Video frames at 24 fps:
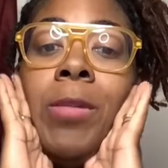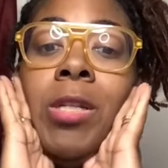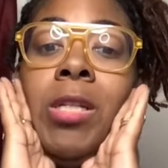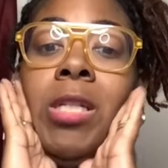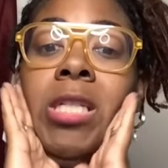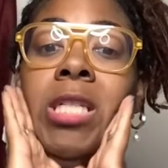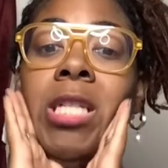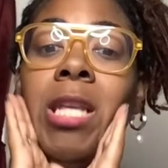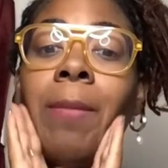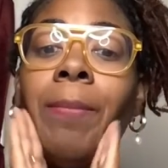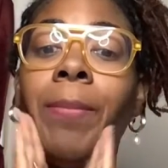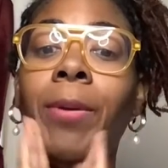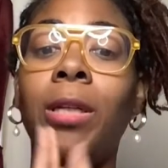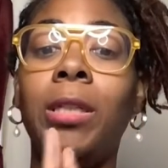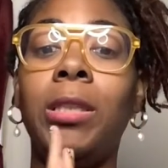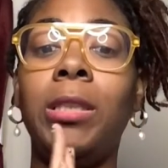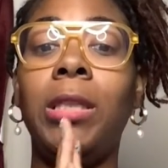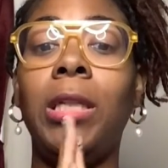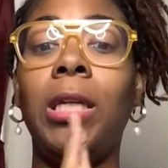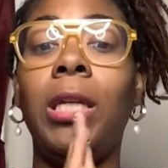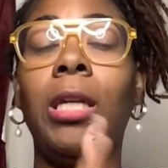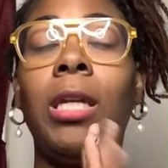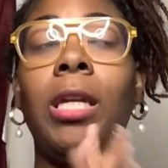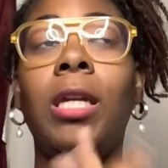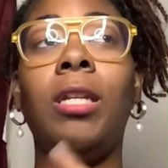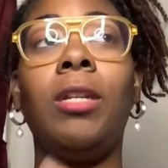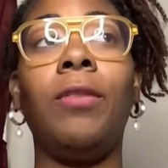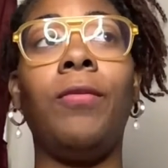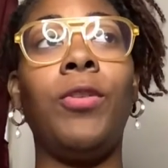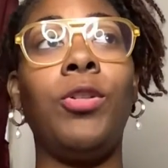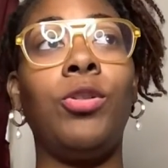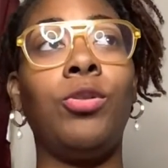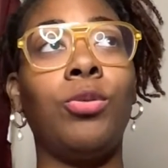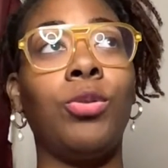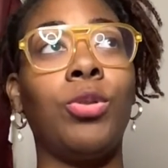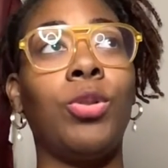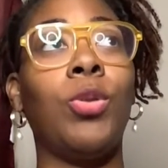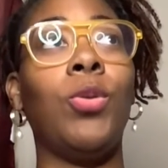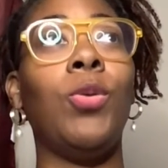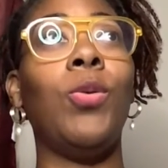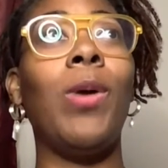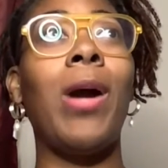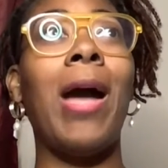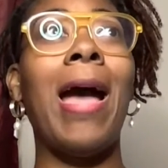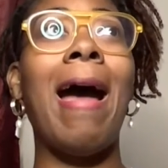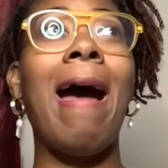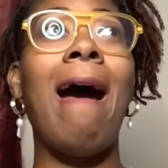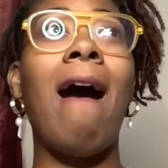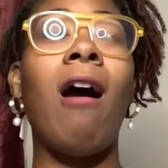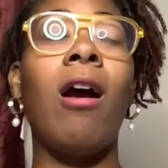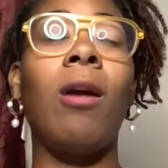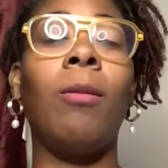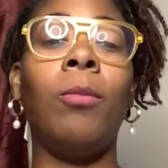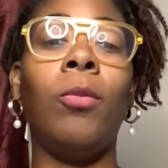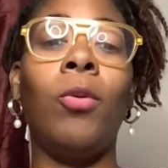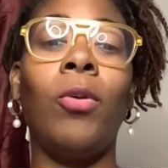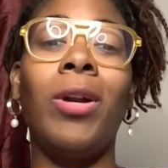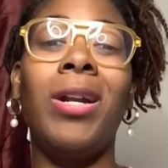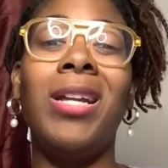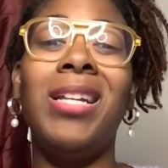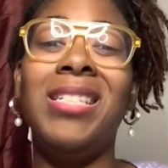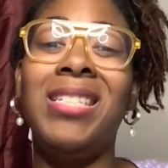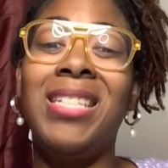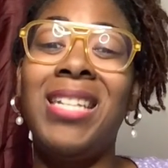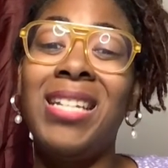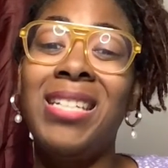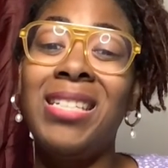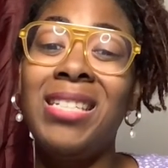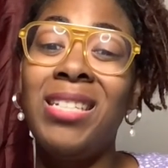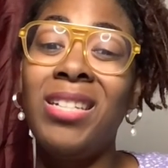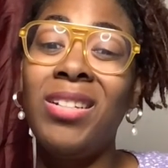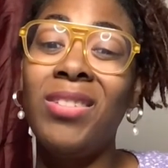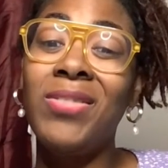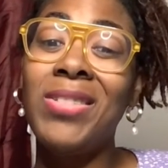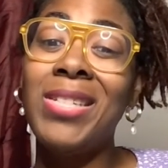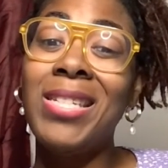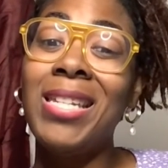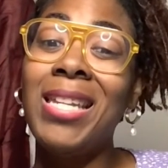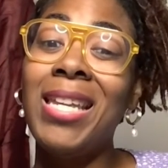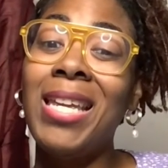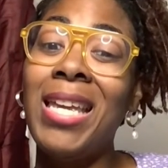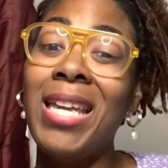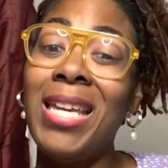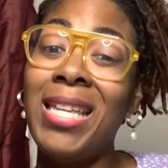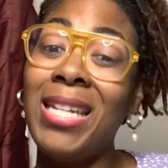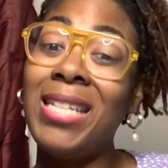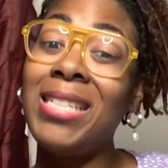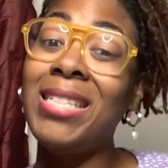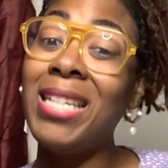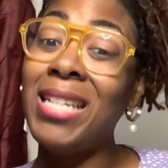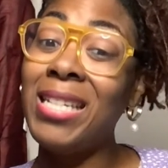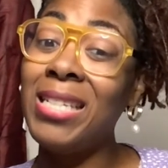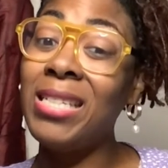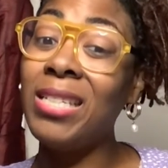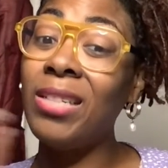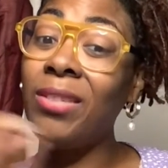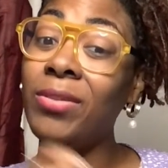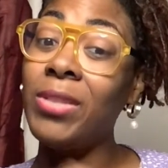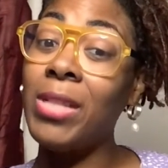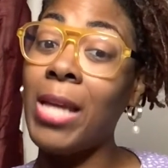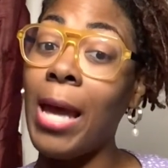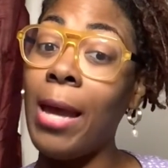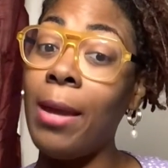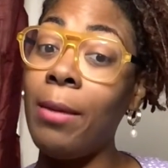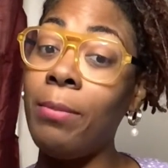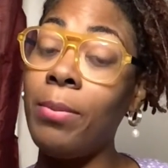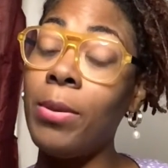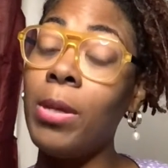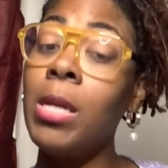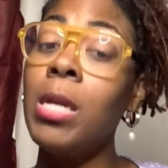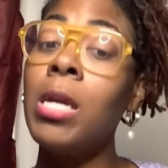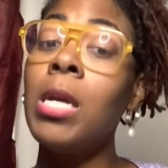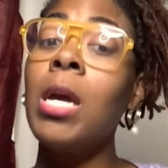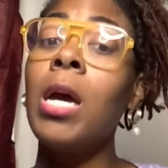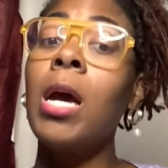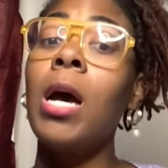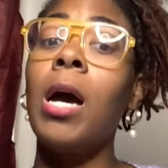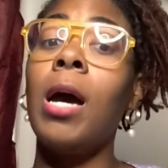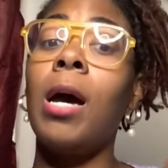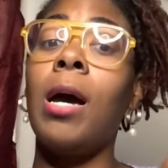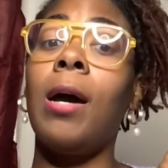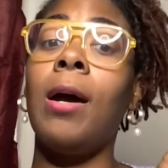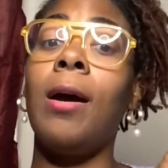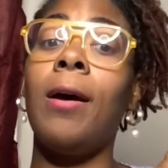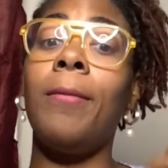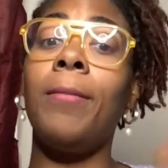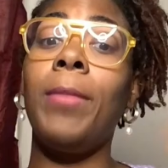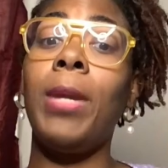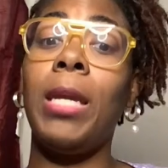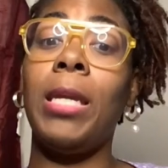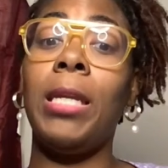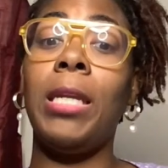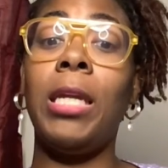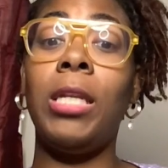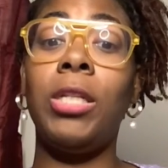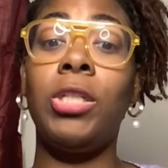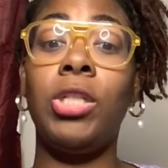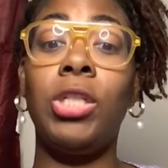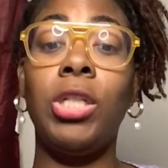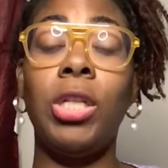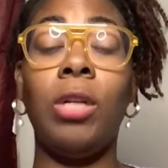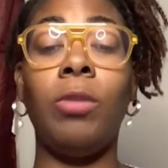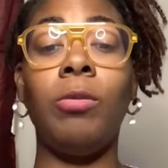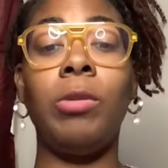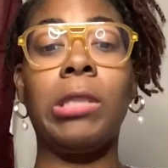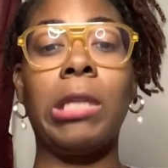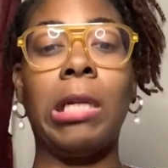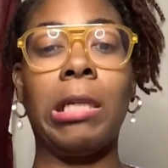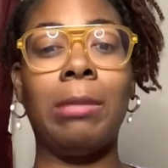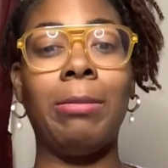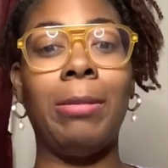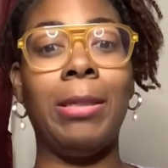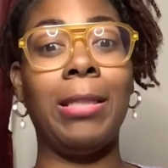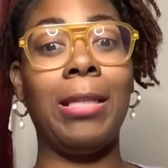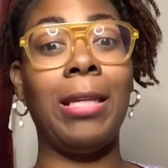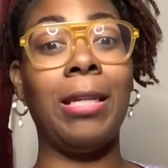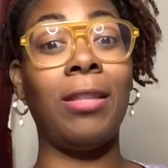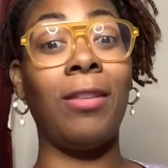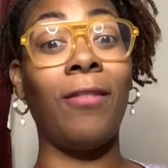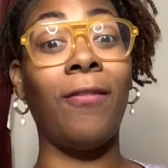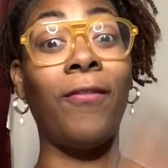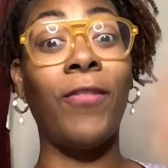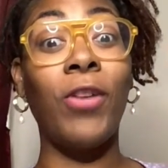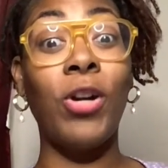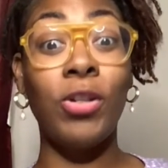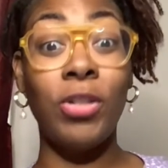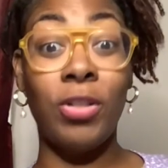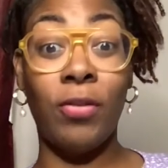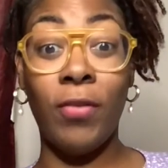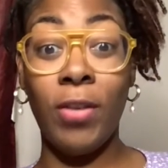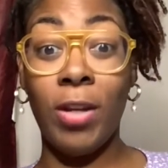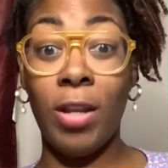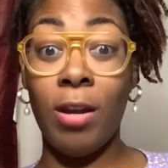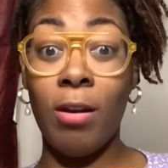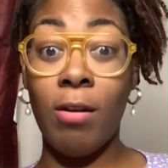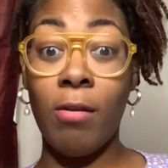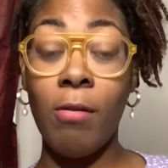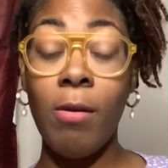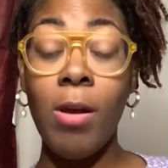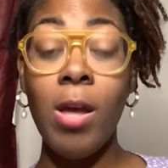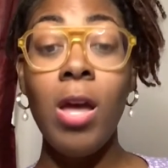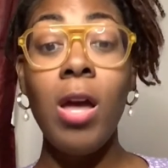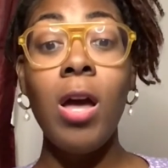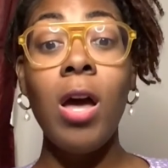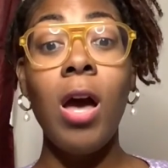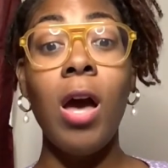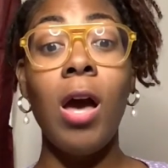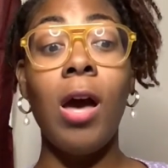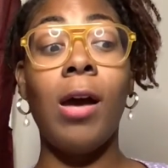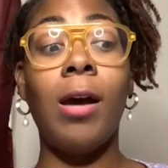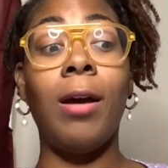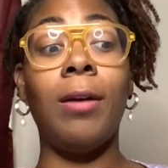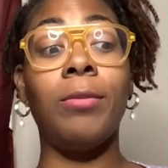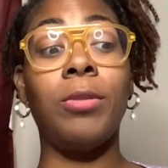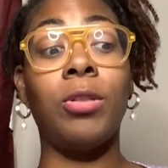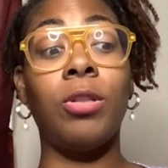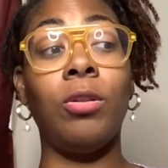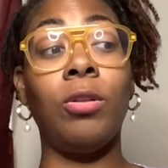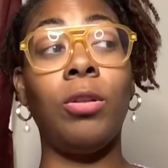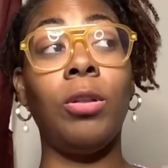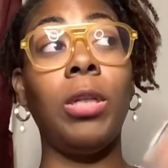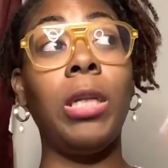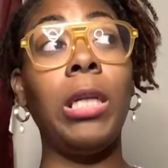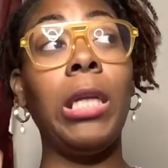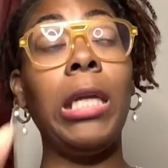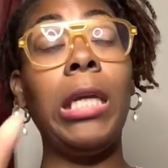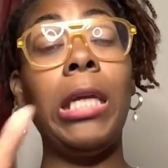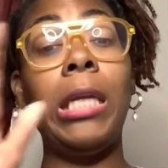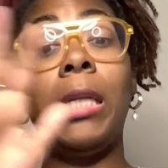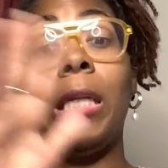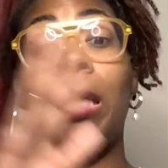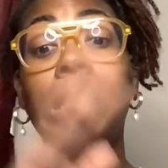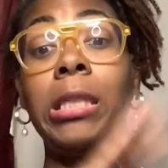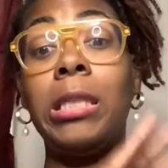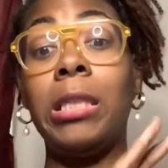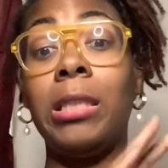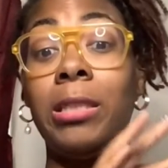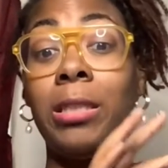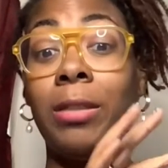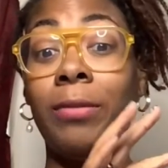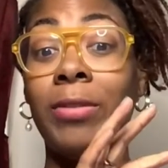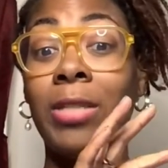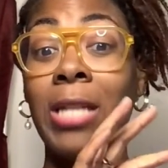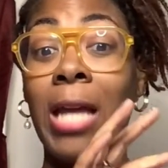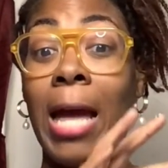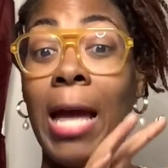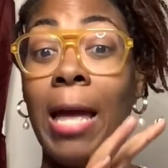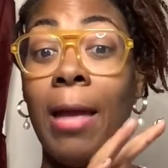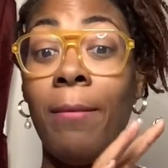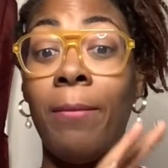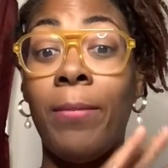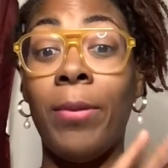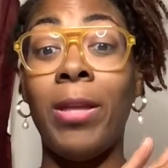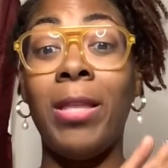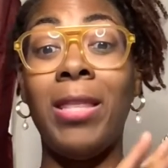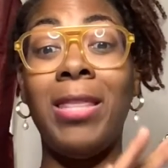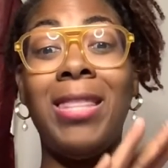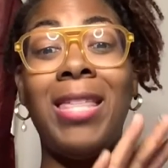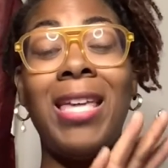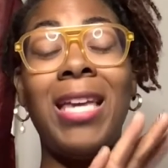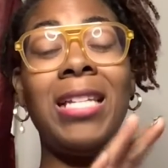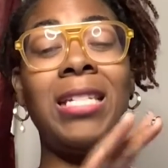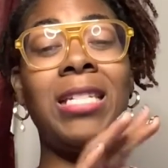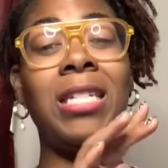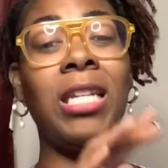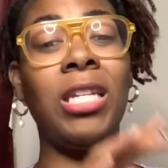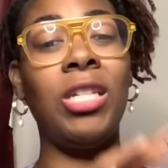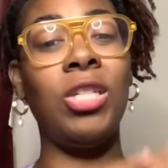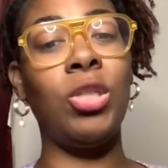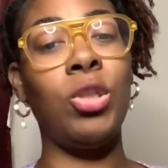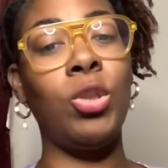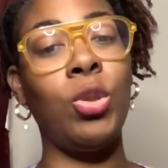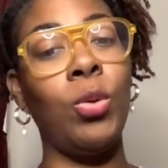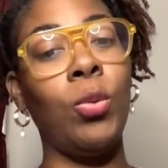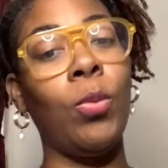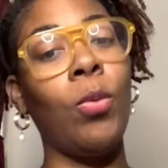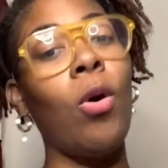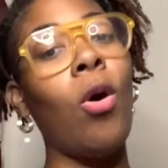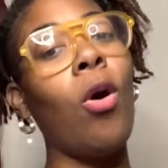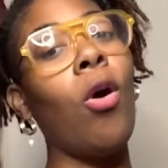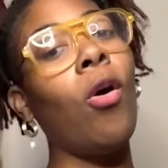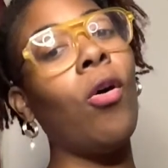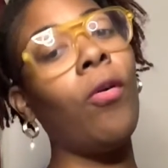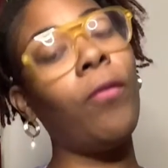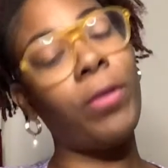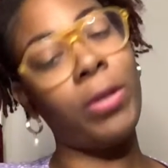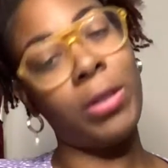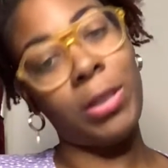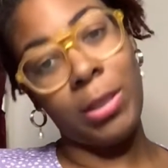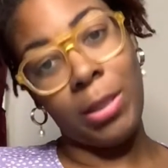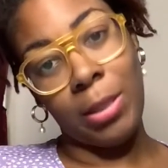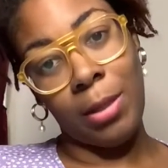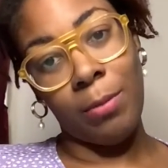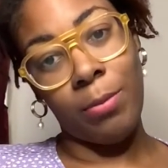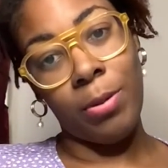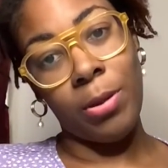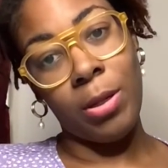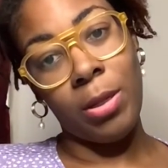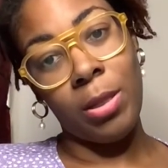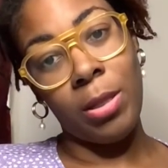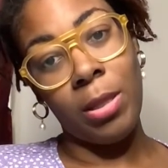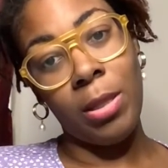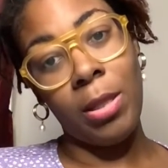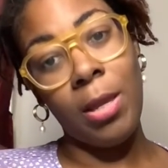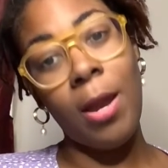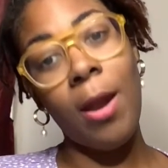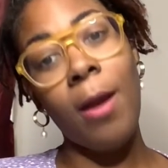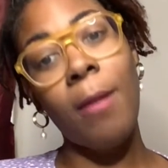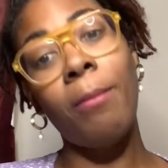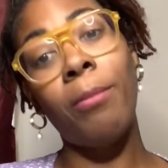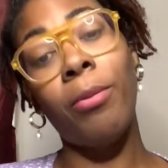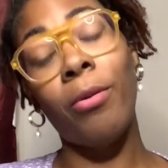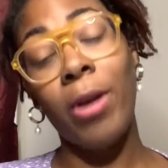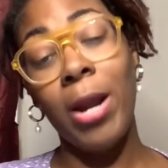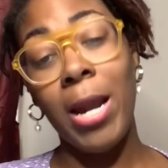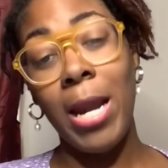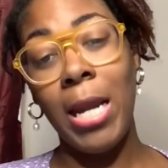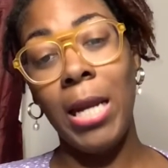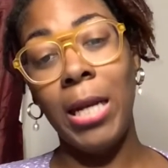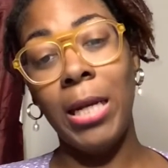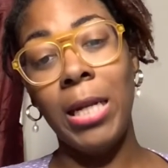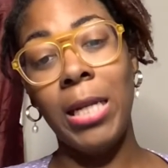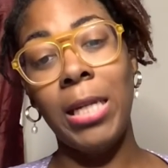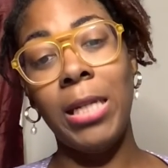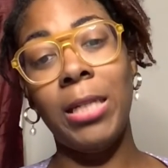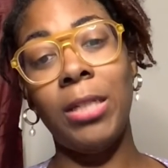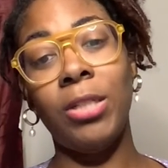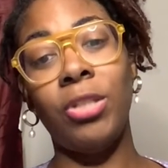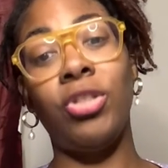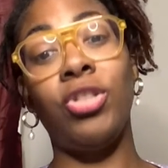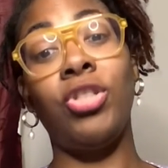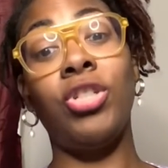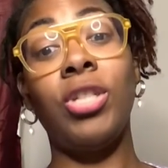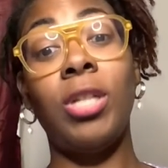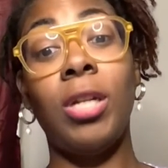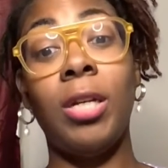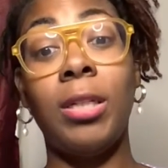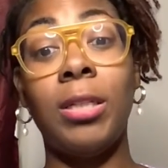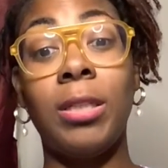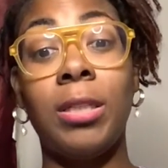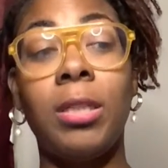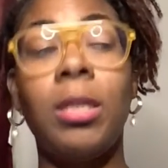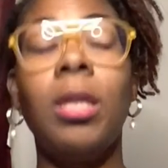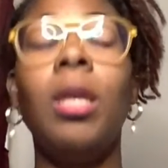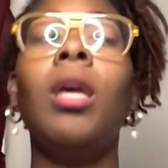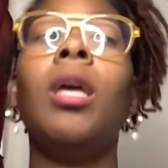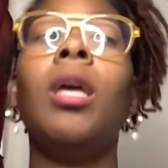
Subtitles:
typically individuals who are more inattentive type ADHD, and we talked about that in the first video. So inattentive type, they tend to oversleep. Their brain is just